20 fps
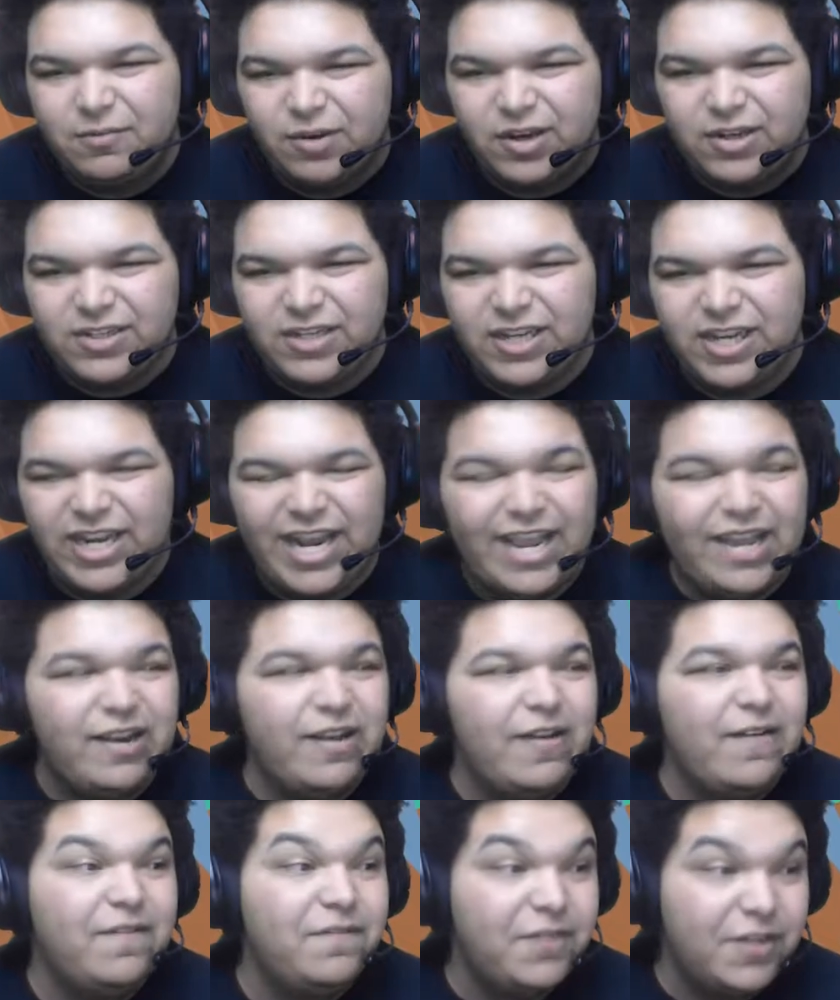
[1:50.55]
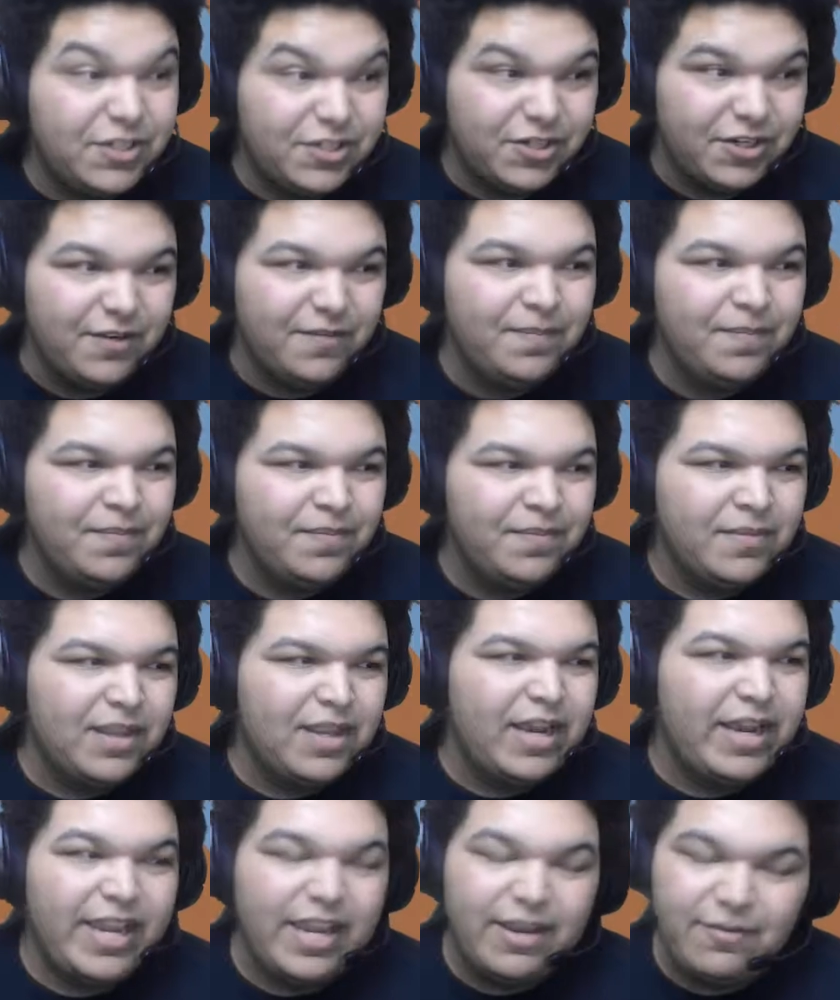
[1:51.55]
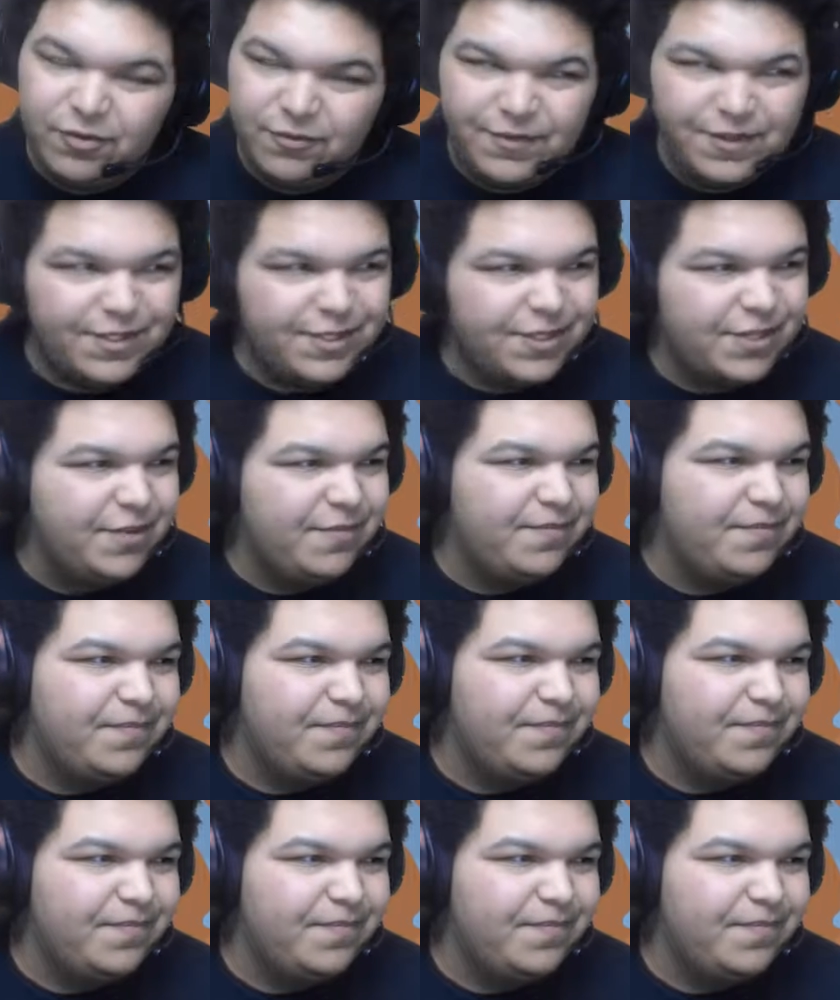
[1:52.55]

Rock Slide, and Fissure. I gave her Fissure.